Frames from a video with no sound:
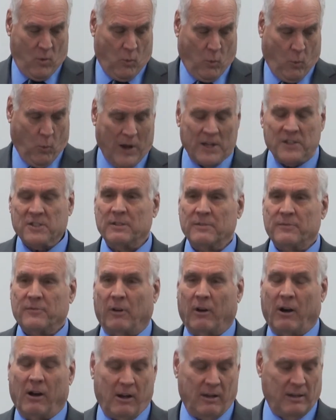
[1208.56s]
Once and
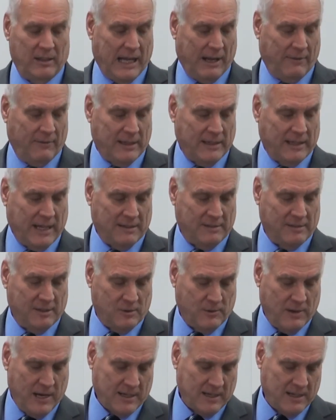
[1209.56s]
for all, allowing God to
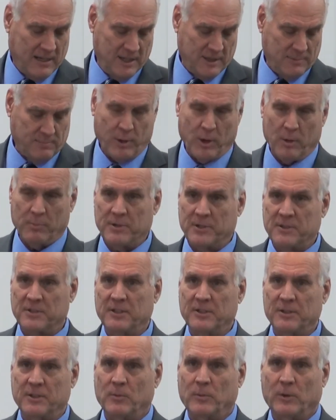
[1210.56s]
direct his purpose
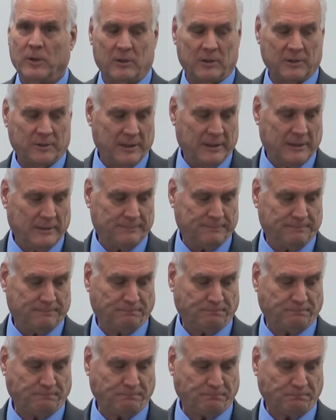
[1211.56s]
in your world.
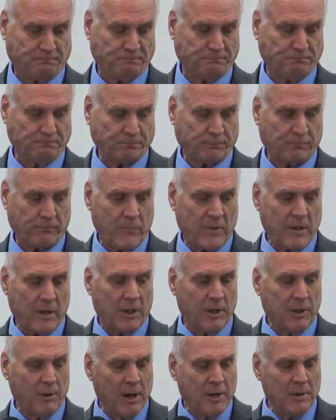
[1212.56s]

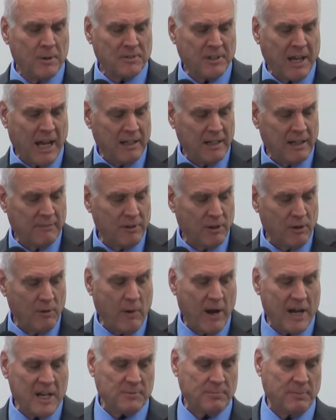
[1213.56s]
Your understanding of your
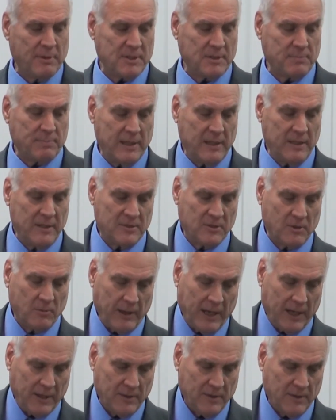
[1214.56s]
ways must be
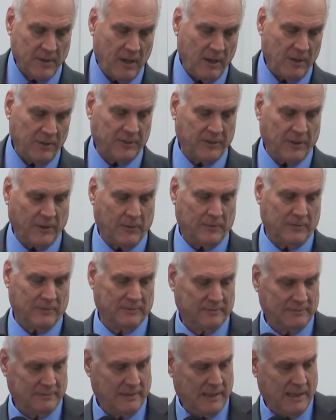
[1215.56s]
surrendered also,
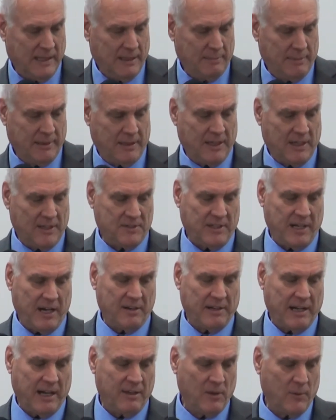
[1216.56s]
because they are
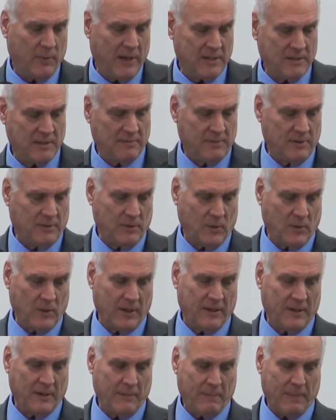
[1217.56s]
now the ways of the
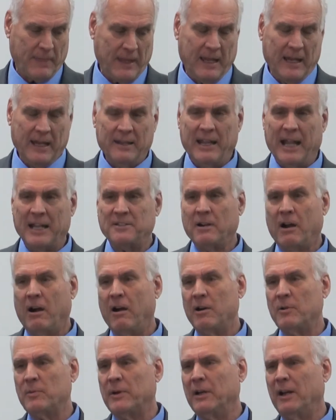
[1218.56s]
Lord. That's a
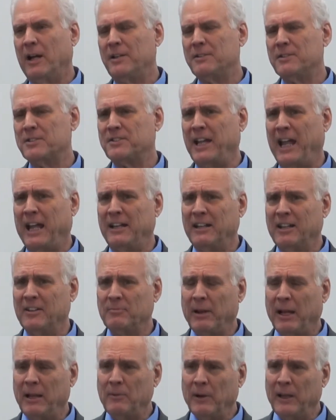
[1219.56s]
hard one. Understanding of
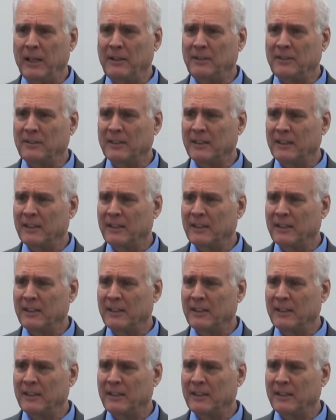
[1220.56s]
my ways.